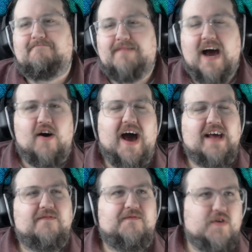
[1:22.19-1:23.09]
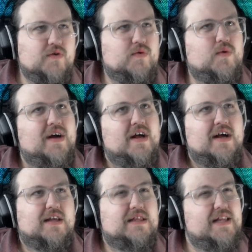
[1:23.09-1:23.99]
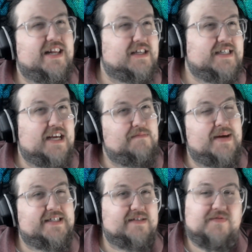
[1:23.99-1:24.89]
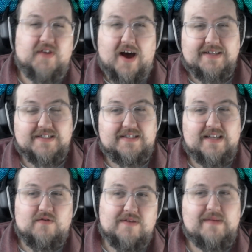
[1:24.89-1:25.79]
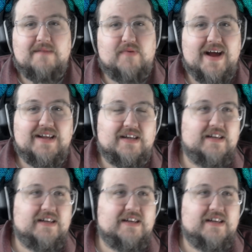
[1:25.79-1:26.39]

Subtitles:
Now, I had a few little tidbits of thoughts that were in my brain.